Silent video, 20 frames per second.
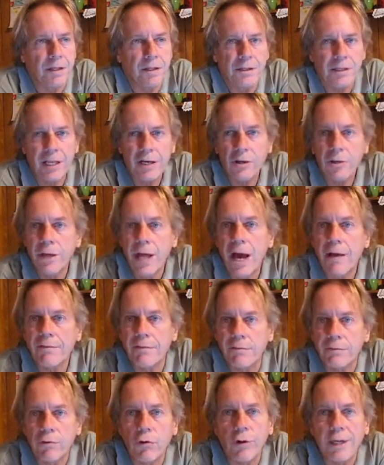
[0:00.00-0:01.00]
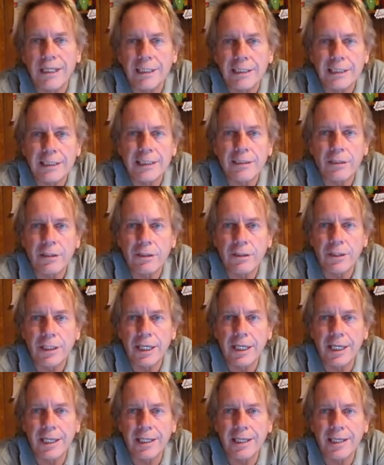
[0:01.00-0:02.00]
They don't have a voice,
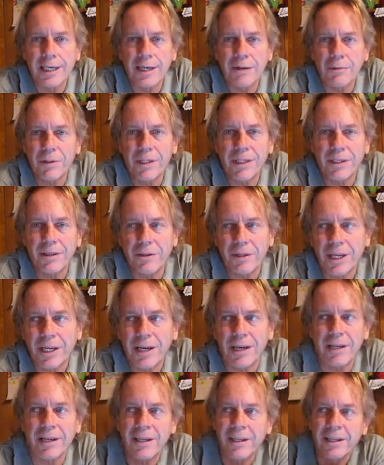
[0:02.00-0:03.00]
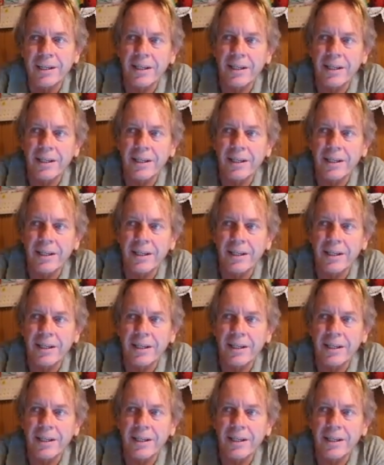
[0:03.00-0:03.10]
okay, and they really don't care.